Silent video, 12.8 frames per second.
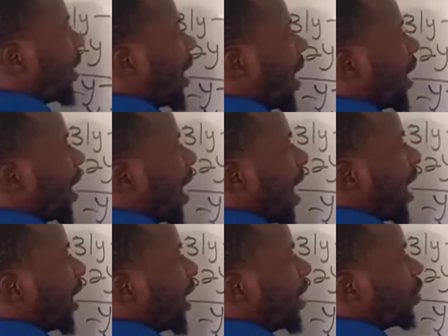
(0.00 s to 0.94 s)
then
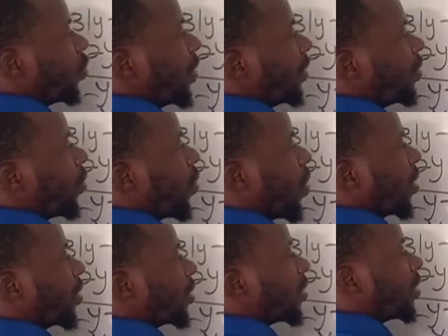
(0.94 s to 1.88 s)
n is going to be
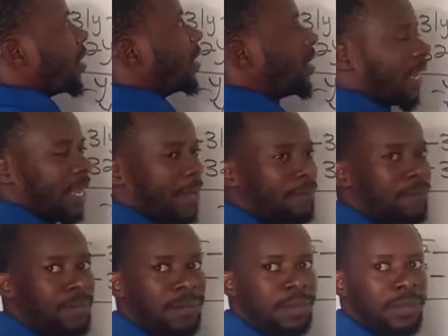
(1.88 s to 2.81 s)
what? 3.
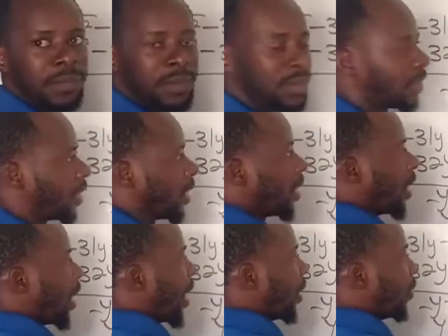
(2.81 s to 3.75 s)

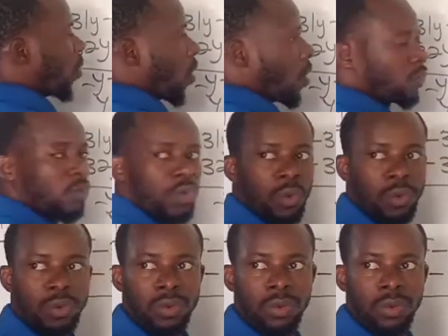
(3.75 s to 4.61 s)
And also,